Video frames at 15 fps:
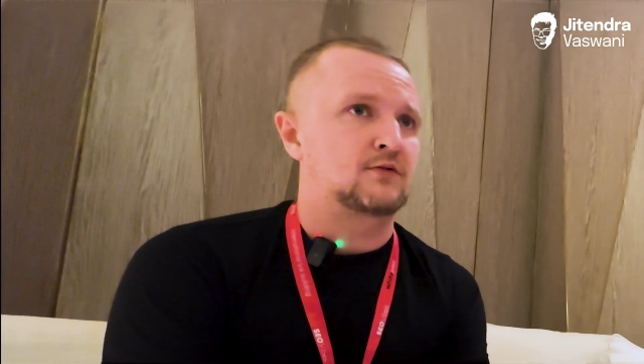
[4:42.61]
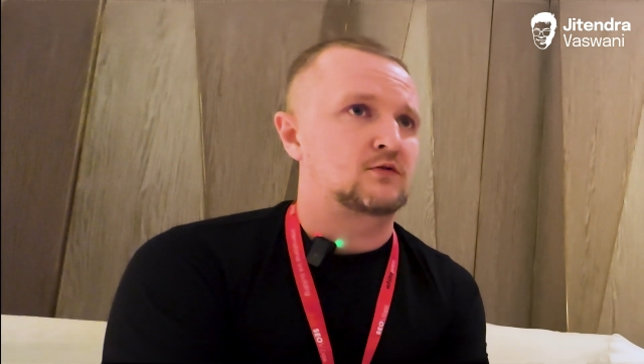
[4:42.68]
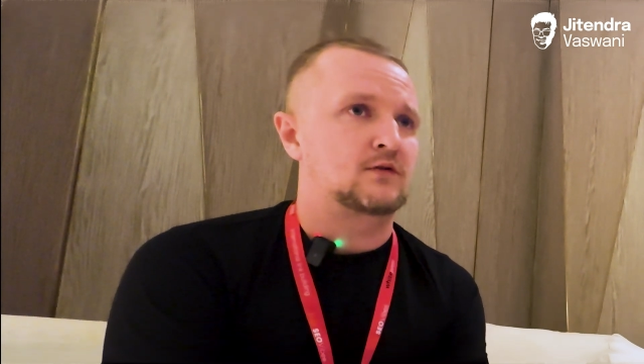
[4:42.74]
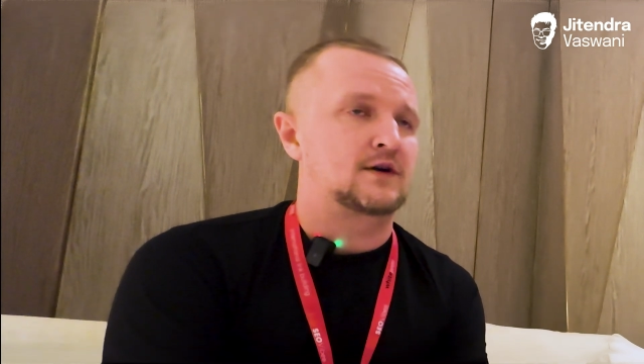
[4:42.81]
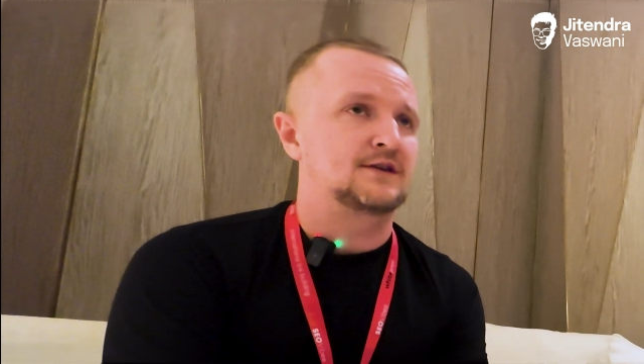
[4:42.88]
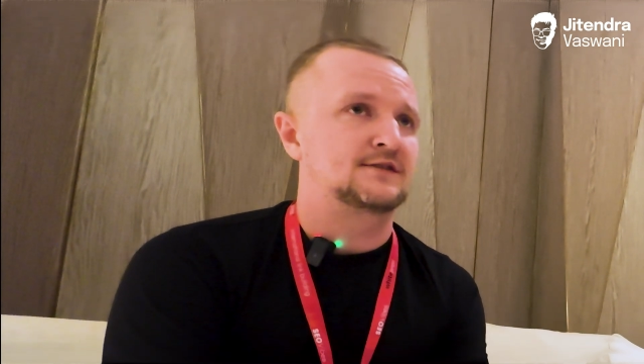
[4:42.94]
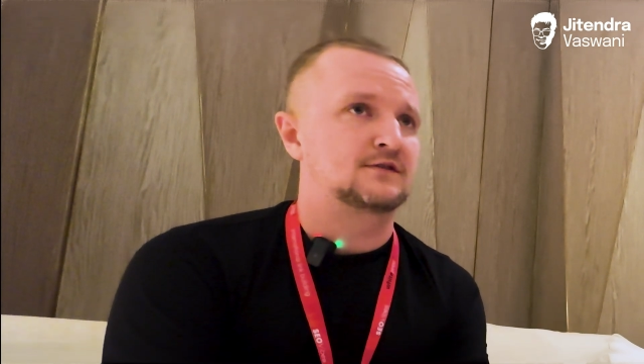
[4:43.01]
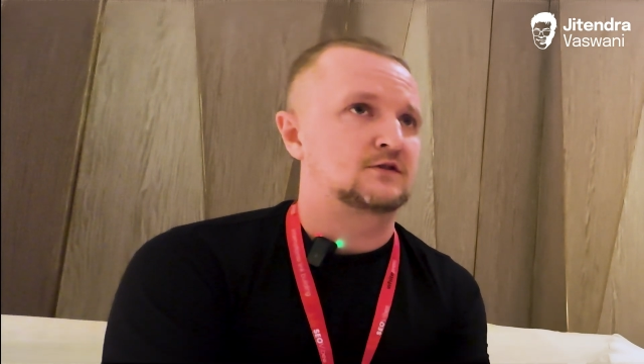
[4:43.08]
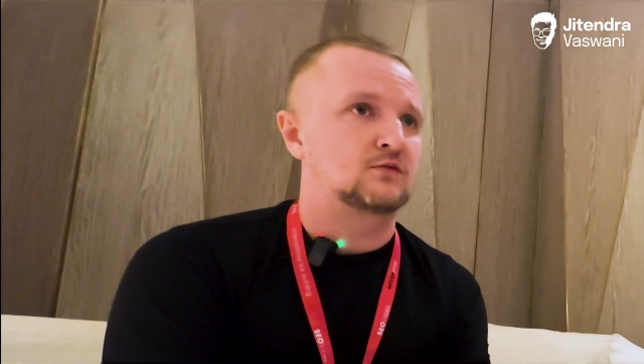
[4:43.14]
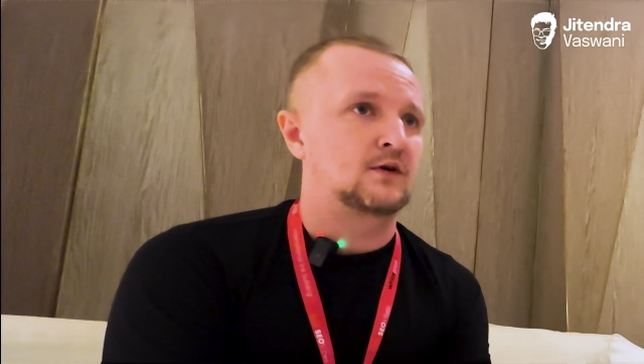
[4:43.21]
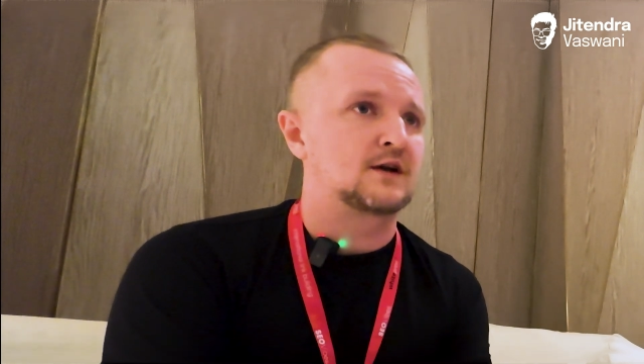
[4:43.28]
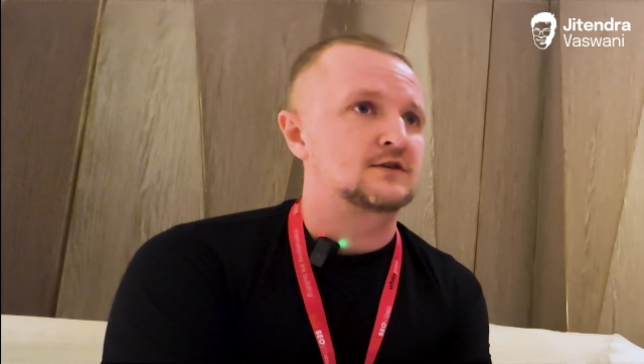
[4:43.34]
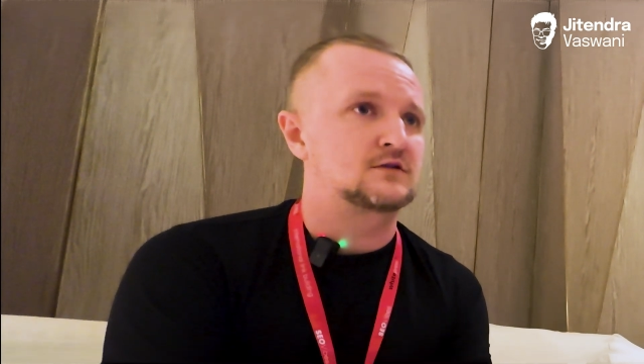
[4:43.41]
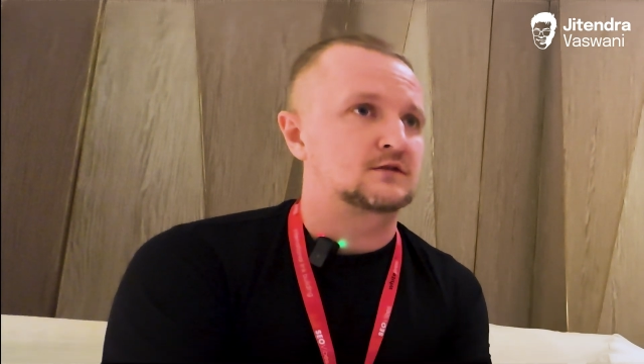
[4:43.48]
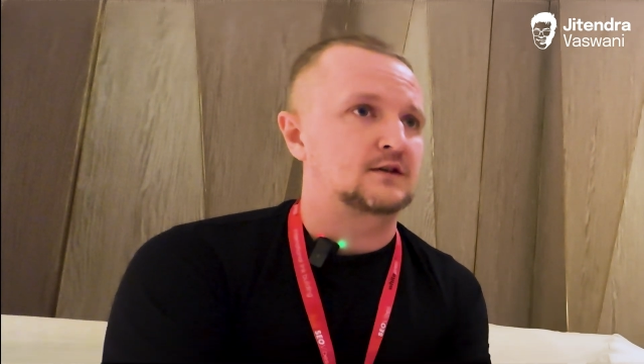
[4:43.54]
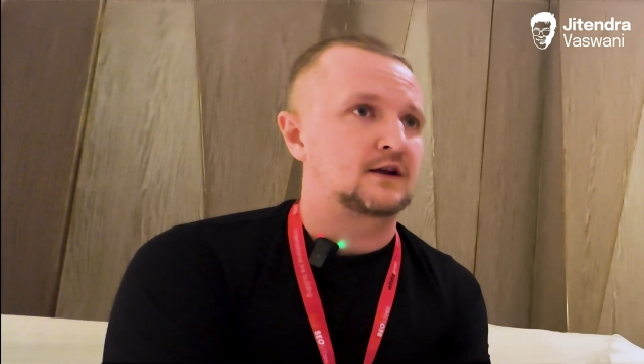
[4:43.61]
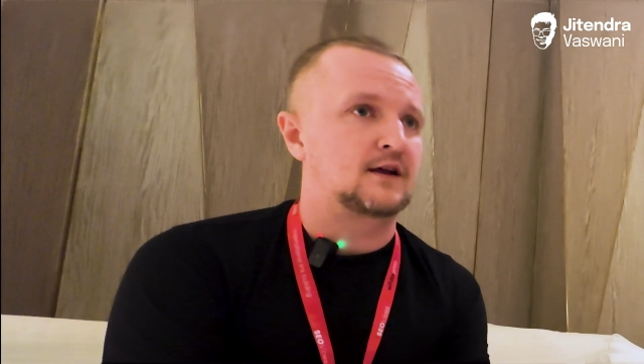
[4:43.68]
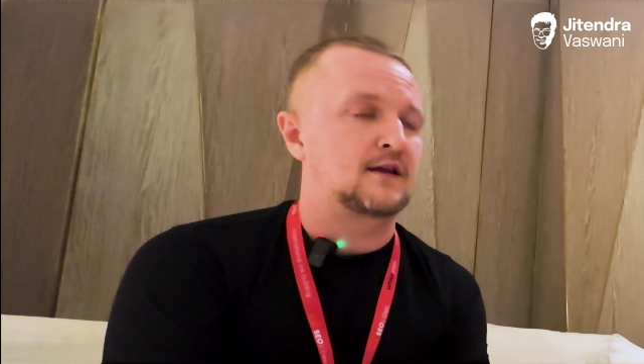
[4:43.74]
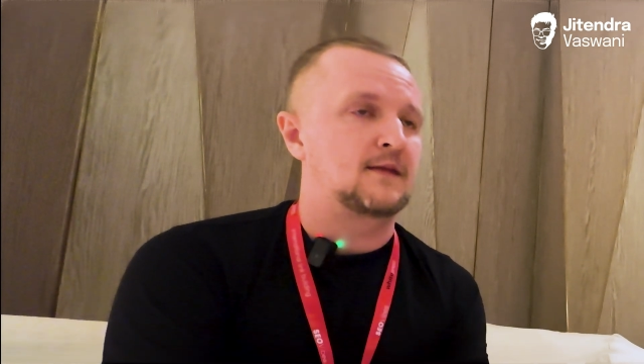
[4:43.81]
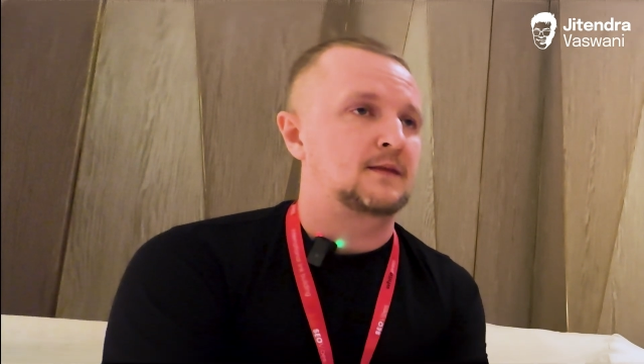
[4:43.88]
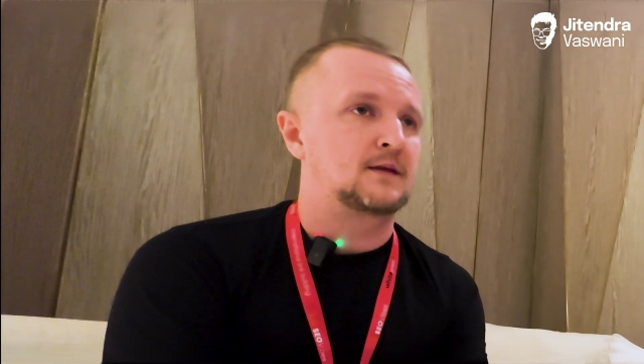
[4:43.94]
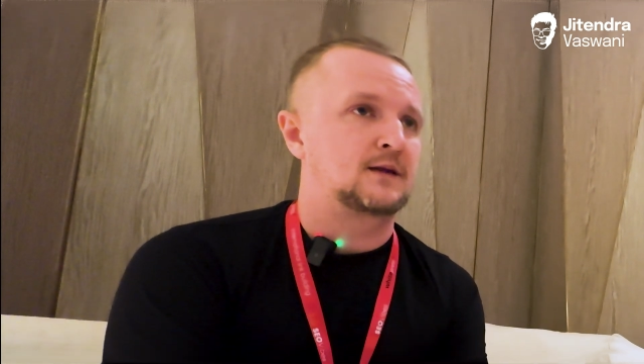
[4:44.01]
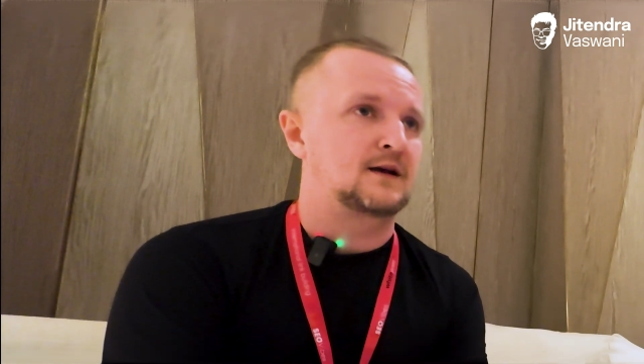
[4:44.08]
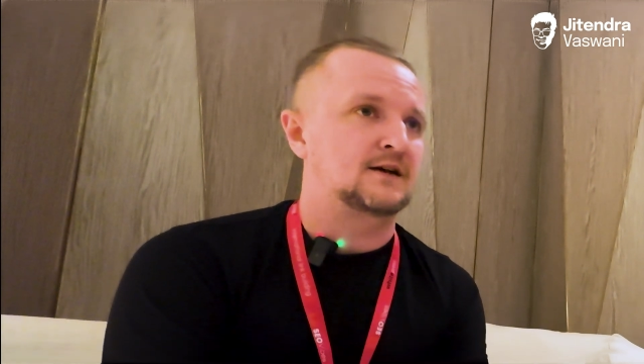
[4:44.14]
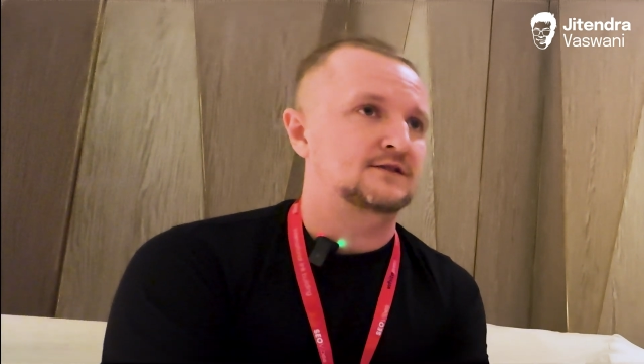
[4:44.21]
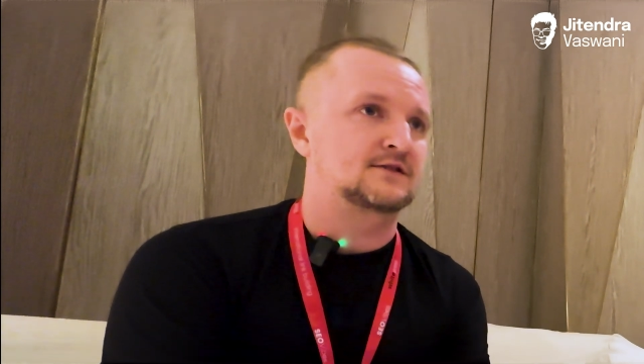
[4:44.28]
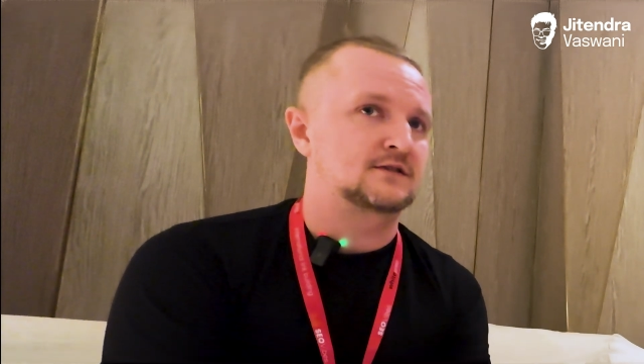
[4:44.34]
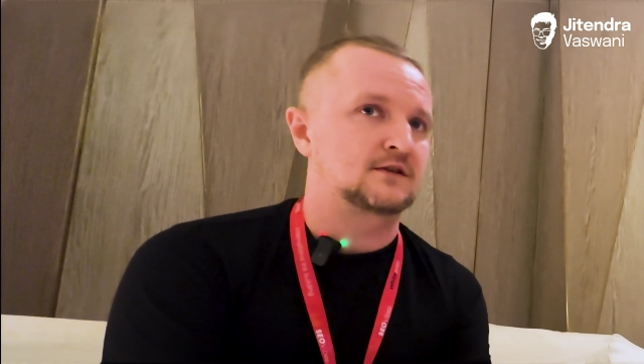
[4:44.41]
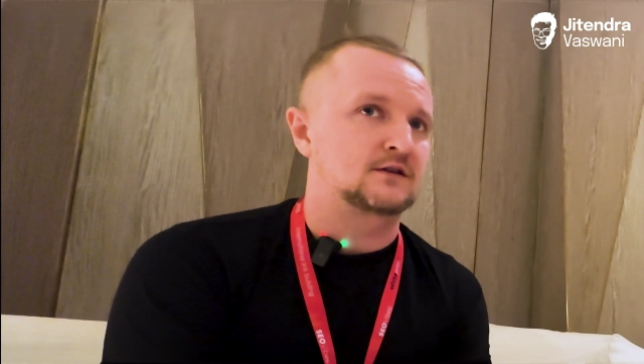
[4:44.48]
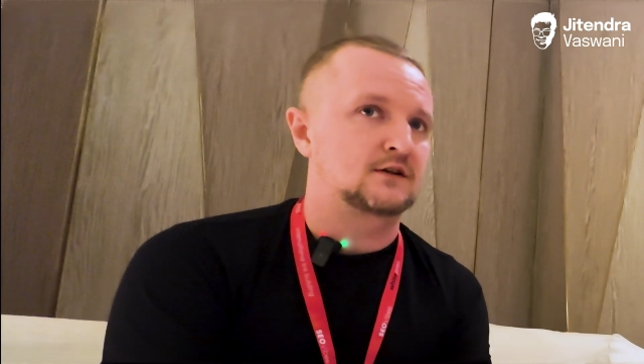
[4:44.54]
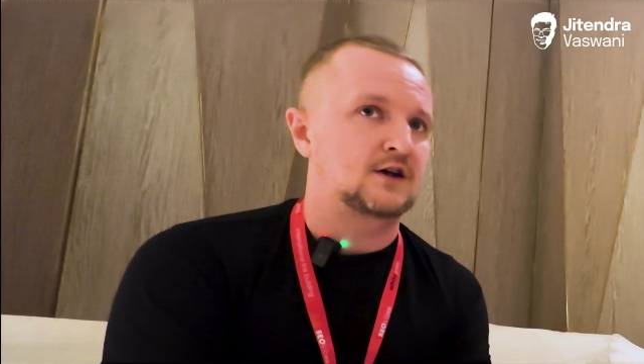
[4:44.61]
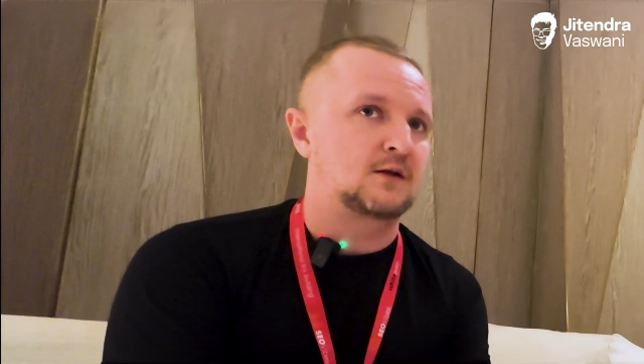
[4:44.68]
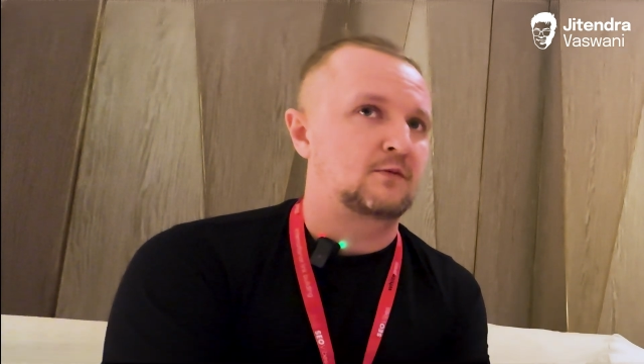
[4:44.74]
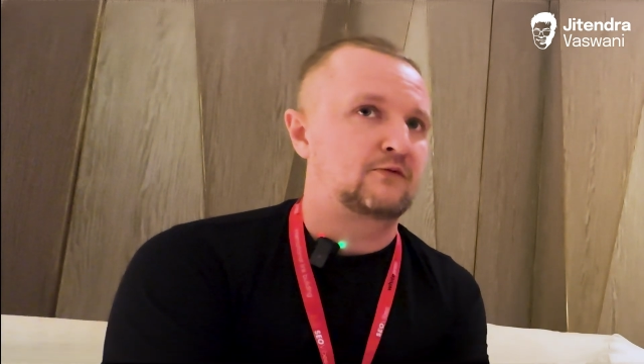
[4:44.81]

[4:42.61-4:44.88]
temporary situation, and the next uh,